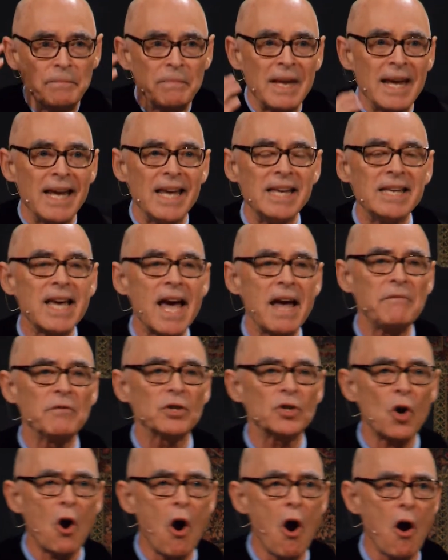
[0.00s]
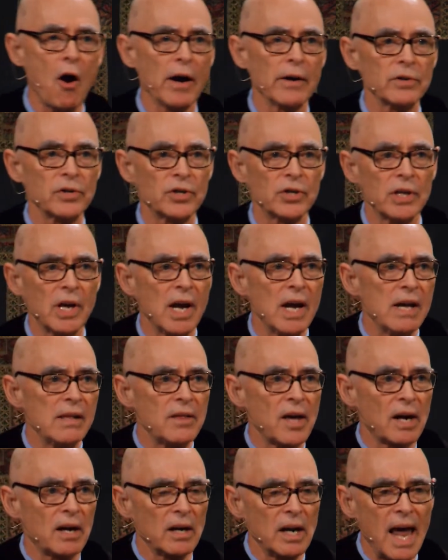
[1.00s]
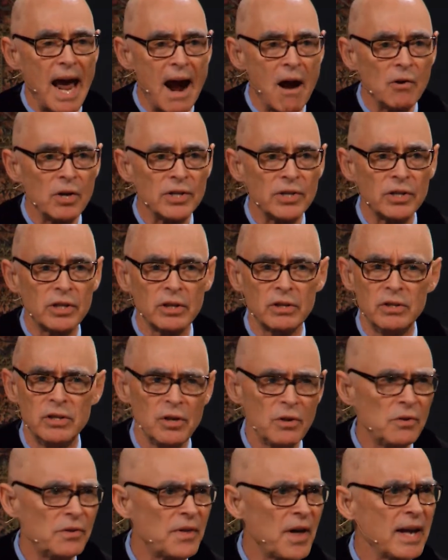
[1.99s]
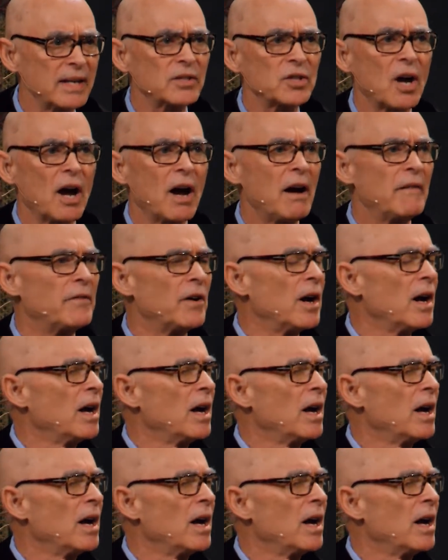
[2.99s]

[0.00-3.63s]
He gave us hearts that allow us to do things of